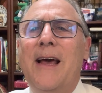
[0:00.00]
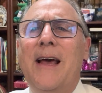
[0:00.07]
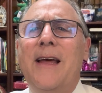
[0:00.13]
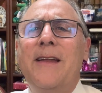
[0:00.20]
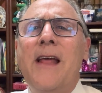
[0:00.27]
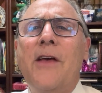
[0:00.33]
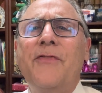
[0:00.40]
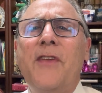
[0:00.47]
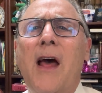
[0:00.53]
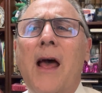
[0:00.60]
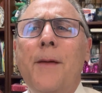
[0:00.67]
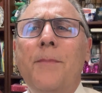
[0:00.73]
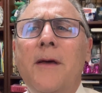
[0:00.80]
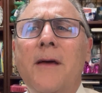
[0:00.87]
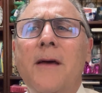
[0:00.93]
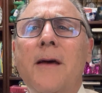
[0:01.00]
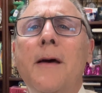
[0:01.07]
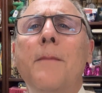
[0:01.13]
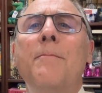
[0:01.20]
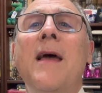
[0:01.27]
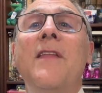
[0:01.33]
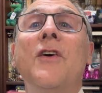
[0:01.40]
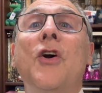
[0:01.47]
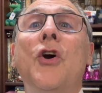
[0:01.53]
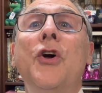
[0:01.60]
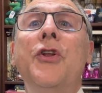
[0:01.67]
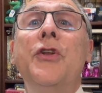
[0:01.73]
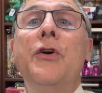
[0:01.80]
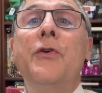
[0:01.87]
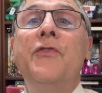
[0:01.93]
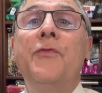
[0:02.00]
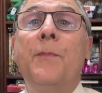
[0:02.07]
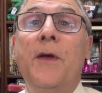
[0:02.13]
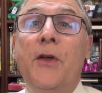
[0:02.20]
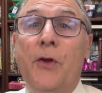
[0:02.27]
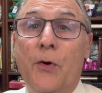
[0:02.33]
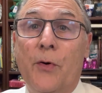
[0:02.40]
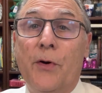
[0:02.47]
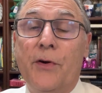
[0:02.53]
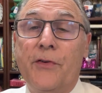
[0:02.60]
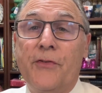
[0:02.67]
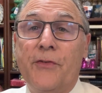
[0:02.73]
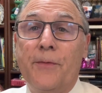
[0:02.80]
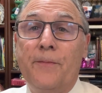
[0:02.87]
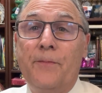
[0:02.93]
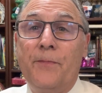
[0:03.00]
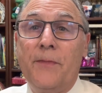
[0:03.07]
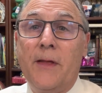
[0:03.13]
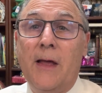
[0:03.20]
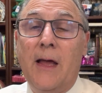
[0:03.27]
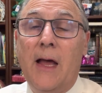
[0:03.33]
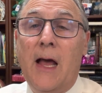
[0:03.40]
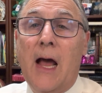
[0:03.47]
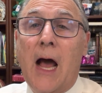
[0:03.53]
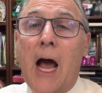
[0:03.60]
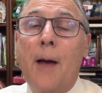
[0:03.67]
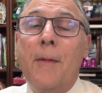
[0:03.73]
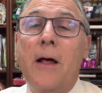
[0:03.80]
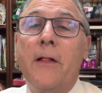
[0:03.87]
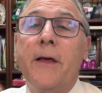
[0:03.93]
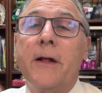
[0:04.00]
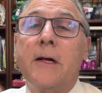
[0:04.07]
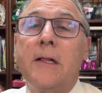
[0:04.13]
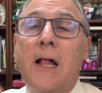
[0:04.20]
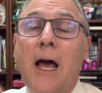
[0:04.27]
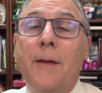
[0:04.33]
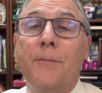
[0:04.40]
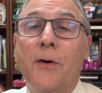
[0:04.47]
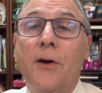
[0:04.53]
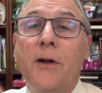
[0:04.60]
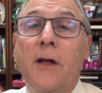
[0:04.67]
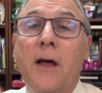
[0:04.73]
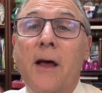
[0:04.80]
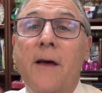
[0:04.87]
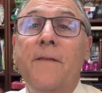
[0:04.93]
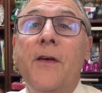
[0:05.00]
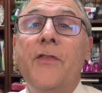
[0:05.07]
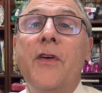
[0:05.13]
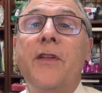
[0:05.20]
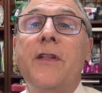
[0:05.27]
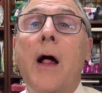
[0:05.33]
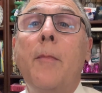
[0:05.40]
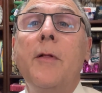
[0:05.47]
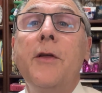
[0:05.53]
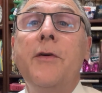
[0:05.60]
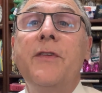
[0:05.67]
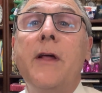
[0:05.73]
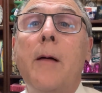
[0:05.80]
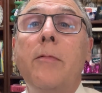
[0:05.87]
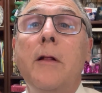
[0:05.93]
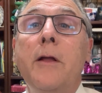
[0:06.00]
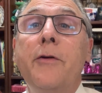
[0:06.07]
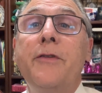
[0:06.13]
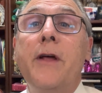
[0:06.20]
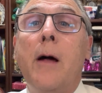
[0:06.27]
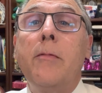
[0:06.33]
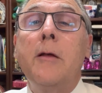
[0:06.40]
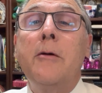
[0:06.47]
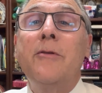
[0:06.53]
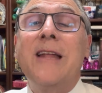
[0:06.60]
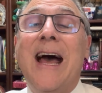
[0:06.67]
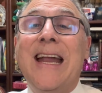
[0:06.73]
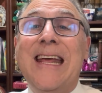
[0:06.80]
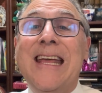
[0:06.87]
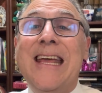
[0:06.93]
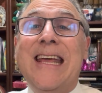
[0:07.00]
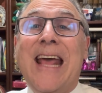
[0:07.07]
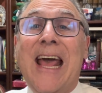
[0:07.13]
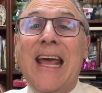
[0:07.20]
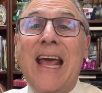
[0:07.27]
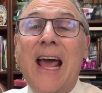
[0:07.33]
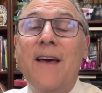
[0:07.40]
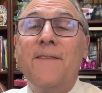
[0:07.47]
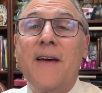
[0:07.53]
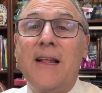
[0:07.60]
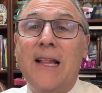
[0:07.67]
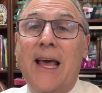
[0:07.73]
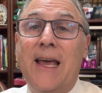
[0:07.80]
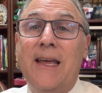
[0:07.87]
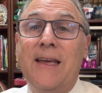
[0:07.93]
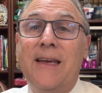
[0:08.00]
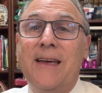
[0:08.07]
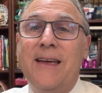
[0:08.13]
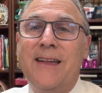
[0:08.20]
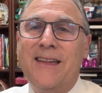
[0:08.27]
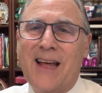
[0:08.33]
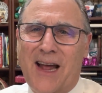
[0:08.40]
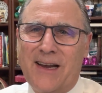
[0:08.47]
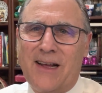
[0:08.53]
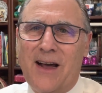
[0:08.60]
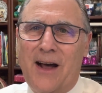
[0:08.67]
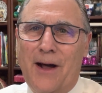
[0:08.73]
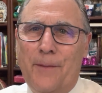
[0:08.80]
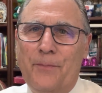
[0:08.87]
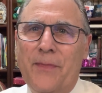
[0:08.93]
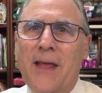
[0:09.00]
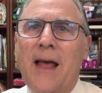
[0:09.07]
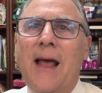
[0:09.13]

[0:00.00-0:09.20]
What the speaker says: Next time, may the good news be yours. I'm Elliot Kleinberg. Visit www.ekfla.com.